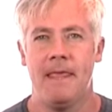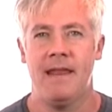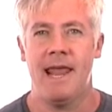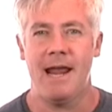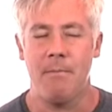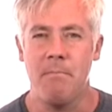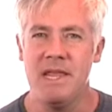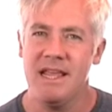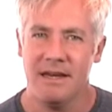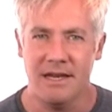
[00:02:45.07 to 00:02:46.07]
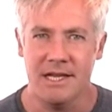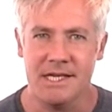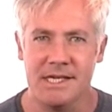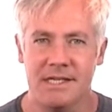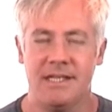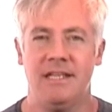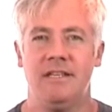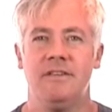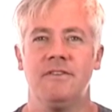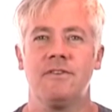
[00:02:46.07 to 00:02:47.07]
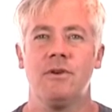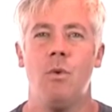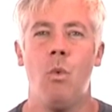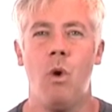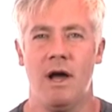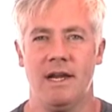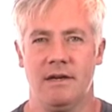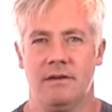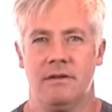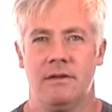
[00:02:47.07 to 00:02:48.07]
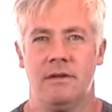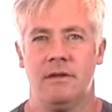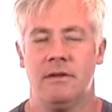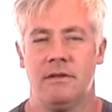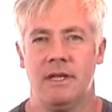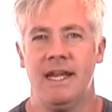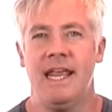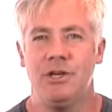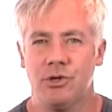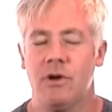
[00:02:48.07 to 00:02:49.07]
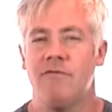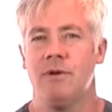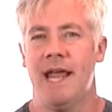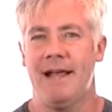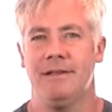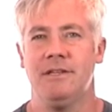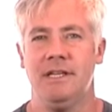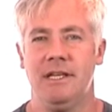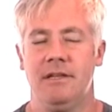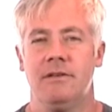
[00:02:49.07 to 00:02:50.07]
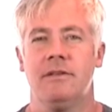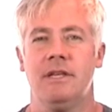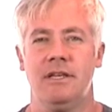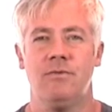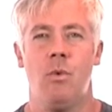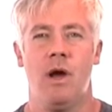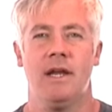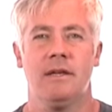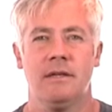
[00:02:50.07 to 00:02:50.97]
and that beingness is one. The nature of reality is one.